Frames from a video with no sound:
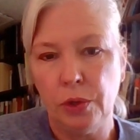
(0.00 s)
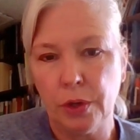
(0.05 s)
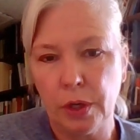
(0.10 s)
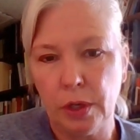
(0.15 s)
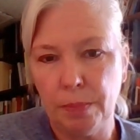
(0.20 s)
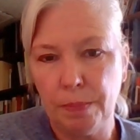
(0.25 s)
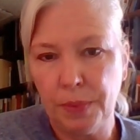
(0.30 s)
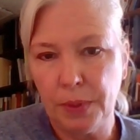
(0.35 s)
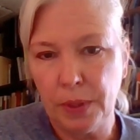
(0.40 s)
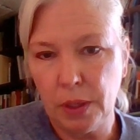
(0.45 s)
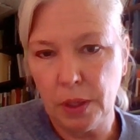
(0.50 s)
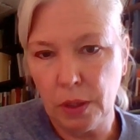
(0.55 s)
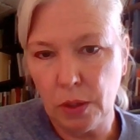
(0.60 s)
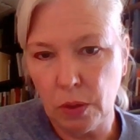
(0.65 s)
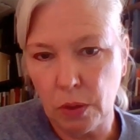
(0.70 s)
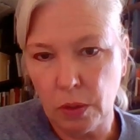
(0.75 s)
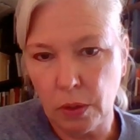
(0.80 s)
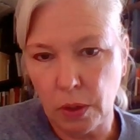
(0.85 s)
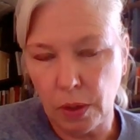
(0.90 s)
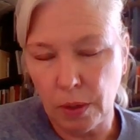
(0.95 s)
you're going to
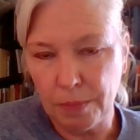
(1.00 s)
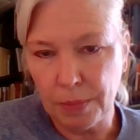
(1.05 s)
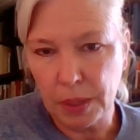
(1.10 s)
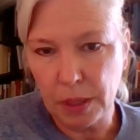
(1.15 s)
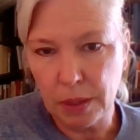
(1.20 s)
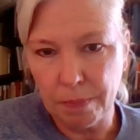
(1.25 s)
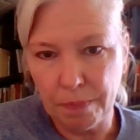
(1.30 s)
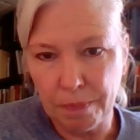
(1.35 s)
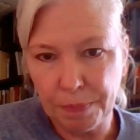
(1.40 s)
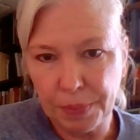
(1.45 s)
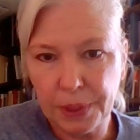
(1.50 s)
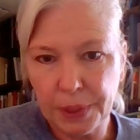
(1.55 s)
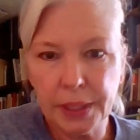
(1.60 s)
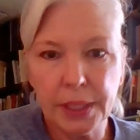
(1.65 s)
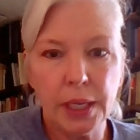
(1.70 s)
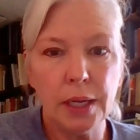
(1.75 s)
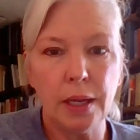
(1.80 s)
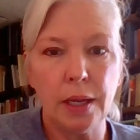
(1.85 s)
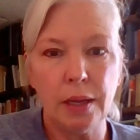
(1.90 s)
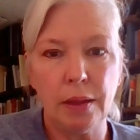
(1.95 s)
be
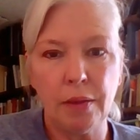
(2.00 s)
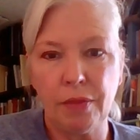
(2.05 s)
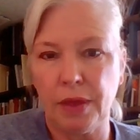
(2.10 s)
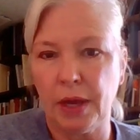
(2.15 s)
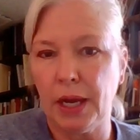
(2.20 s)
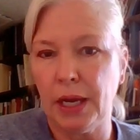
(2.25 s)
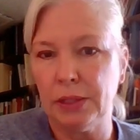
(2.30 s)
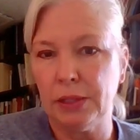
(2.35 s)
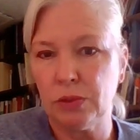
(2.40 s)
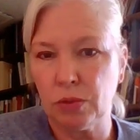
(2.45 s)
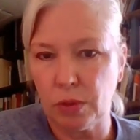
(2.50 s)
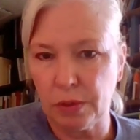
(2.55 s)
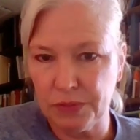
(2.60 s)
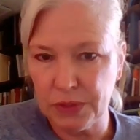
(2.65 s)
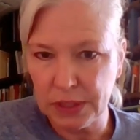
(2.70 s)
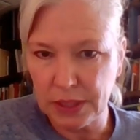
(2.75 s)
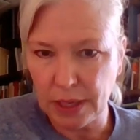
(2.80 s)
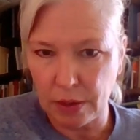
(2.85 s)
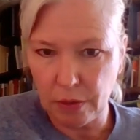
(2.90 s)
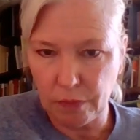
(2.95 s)
completing that sort
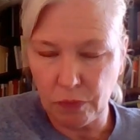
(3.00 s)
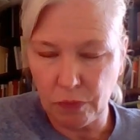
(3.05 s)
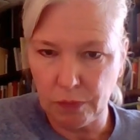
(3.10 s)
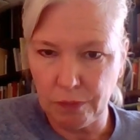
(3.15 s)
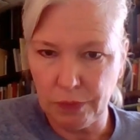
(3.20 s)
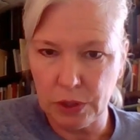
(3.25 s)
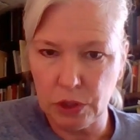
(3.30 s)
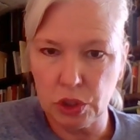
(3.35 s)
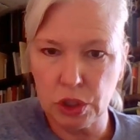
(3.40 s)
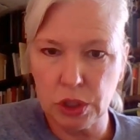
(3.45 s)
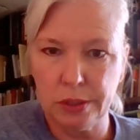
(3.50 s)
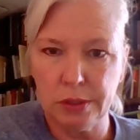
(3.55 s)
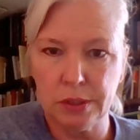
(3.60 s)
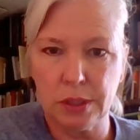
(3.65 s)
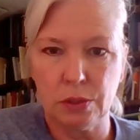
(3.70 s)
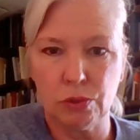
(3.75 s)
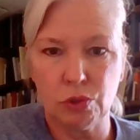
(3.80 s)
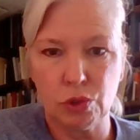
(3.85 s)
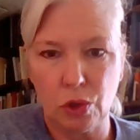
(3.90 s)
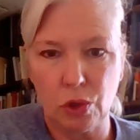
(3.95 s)
of set of
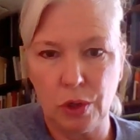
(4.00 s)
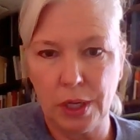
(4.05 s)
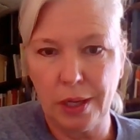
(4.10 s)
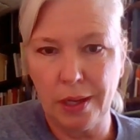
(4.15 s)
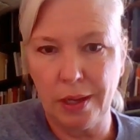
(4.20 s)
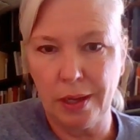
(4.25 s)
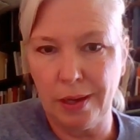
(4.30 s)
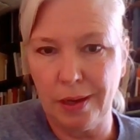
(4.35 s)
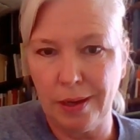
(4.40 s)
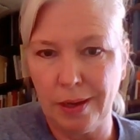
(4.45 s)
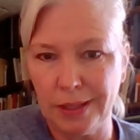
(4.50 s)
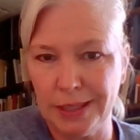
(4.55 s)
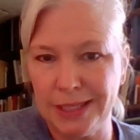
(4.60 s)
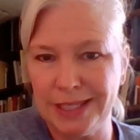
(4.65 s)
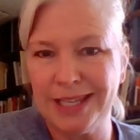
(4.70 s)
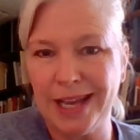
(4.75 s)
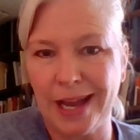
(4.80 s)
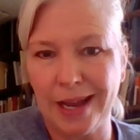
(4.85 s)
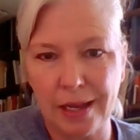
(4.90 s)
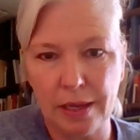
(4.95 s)
revisions and turning in a
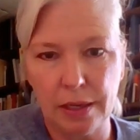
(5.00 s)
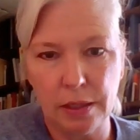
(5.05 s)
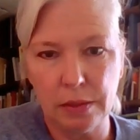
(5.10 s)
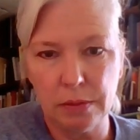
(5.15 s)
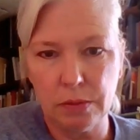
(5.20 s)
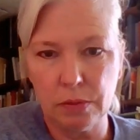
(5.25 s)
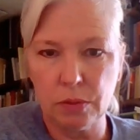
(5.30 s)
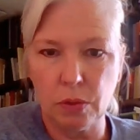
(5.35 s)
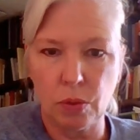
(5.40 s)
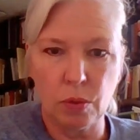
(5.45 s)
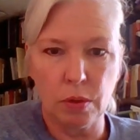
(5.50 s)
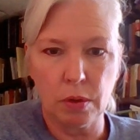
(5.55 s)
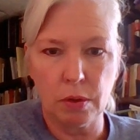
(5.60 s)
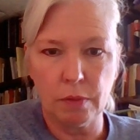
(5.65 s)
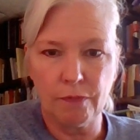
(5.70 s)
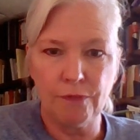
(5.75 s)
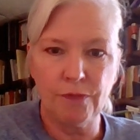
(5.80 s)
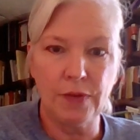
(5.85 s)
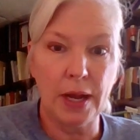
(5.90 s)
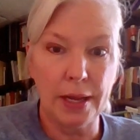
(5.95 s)
second
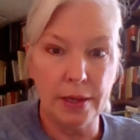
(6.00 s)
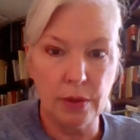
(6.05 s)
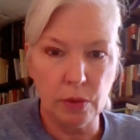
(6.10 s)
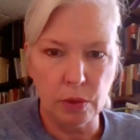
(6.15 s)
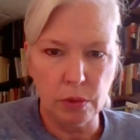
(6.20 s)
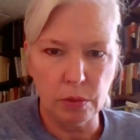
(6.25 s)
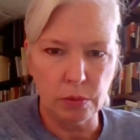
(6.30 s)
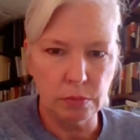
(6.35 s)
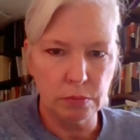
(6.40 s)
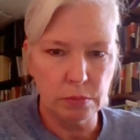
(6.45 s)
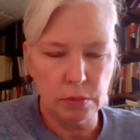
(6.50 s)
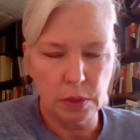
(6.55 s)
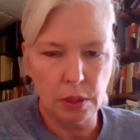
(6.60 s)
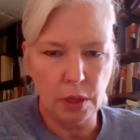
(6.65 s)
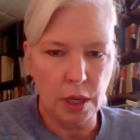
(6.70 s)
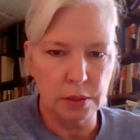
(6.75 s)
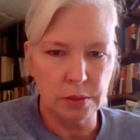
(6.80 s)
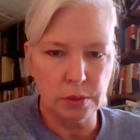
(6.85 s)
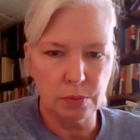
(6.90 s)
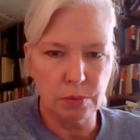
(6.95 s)
or final,
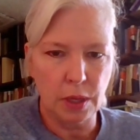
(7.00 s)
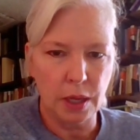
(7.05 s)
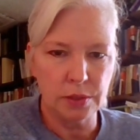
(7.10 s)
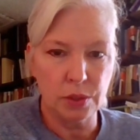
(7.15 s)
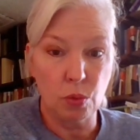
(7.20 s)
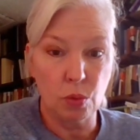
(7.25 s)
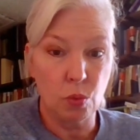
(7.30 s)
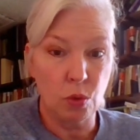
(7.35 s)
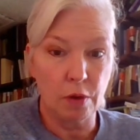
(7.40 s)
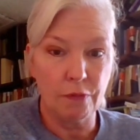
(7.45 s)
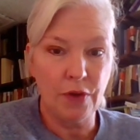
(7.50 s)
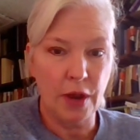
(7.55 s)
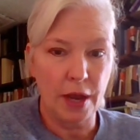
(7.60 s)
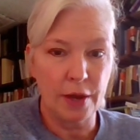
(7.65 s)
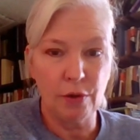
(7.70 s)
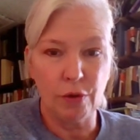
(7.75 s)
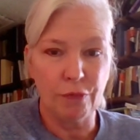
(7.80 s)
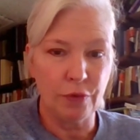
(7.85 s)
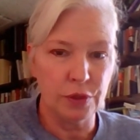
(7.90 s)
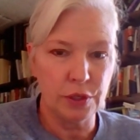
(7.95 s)
as it were,
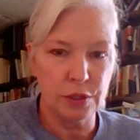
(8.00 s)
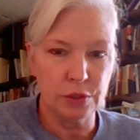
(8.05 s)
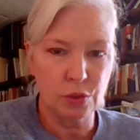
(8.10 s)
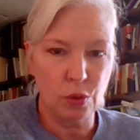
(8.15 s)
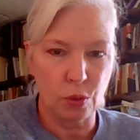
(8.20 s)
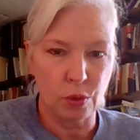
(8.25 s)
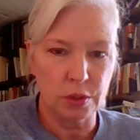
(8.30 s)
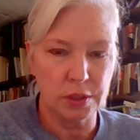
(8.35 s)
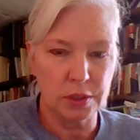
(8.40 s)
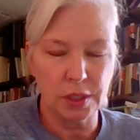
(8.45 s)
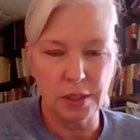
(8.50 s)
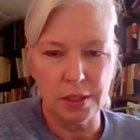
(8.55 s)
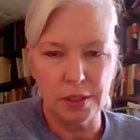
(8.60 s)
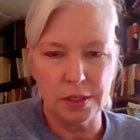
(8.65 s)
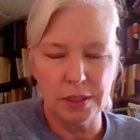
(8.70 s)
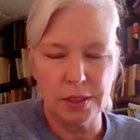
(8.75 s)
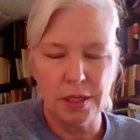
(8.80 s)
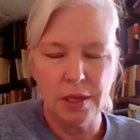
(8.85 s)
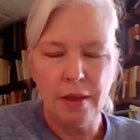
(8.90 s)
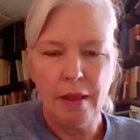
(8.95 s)
final for this course at
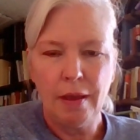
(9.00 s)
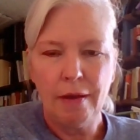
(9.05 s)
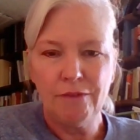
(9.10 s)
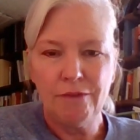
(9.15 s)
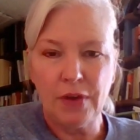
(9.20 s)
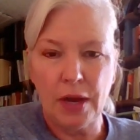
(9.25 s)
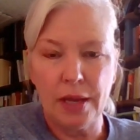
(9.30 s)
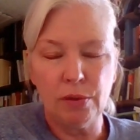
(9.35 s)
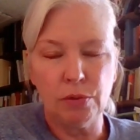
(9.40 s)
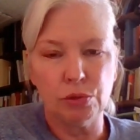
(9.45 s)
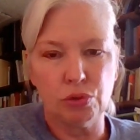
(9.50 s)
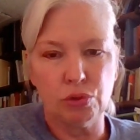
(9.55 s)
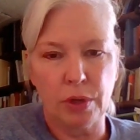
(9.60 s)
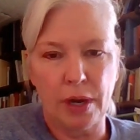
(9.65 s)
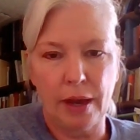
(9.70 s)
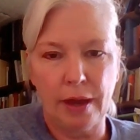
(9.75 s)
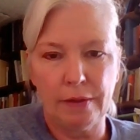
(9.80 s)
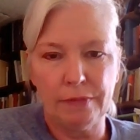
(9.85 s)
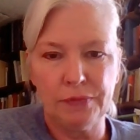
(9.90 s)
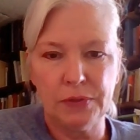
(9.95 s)
least, final
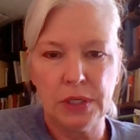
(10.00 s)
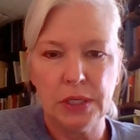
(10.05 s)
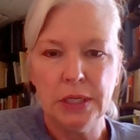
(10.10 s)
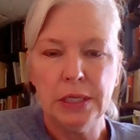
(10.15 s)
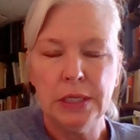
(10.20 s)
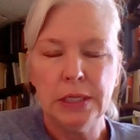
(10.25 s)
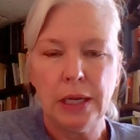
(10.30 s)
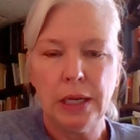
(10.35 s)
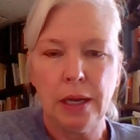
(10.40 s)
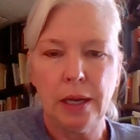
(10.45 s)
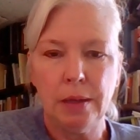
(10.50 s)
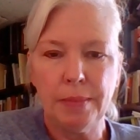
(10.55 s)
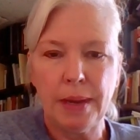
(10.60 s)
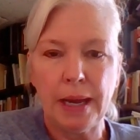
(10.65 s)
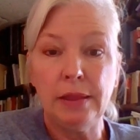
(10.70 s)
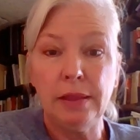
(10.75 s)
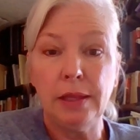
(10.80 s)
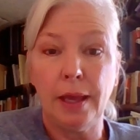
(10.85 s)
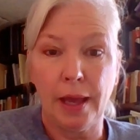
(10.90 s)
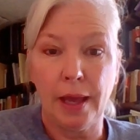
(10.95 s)
draft
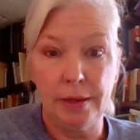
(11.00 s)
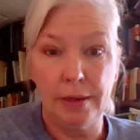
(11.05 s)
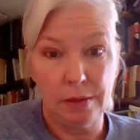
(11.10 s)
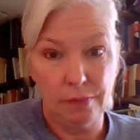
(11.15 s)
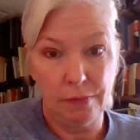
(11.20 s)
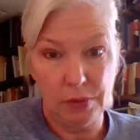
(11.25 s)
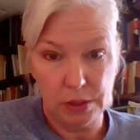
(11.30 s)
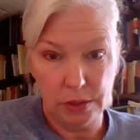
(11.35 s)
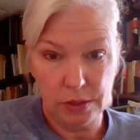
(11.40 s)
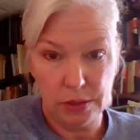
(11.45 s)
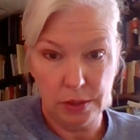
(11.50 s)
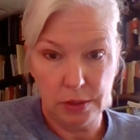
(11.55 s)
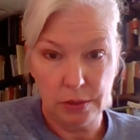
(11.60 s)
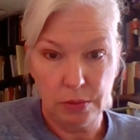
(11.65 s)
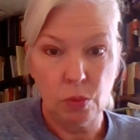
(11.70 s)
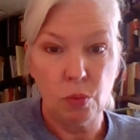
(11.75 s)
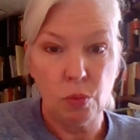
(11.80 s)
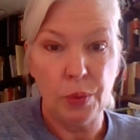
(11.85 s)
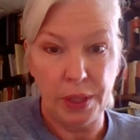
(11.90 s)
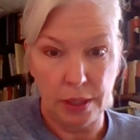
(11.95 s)
at the end of
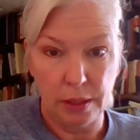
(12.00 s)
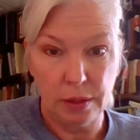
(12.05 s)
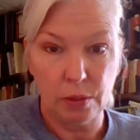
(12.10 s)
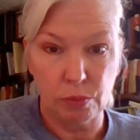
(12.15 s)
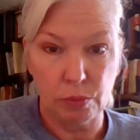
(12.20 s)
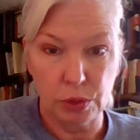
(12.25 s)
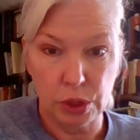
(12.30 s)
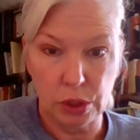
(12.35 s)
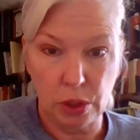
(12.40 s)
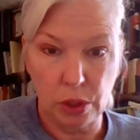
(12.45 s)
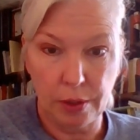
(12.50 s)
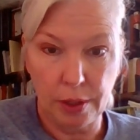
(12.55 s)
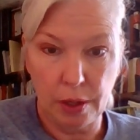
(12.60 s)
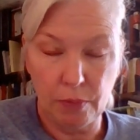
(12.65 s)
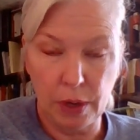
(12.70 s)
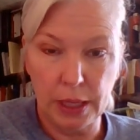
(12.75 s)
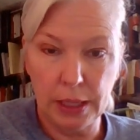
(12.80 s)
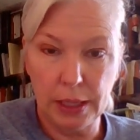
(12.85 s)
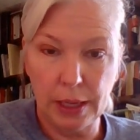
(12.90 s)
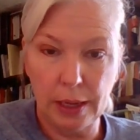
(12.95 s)
this week that we're
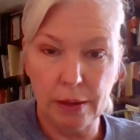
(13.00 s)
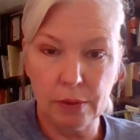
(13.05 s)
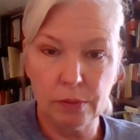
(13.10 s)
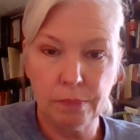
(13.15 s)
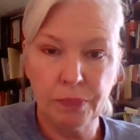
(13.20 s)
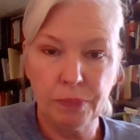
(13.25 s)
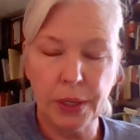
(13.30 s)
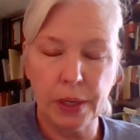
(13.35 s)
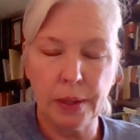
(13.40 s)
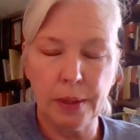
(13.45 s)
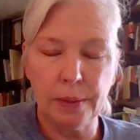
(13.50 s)
starting right now.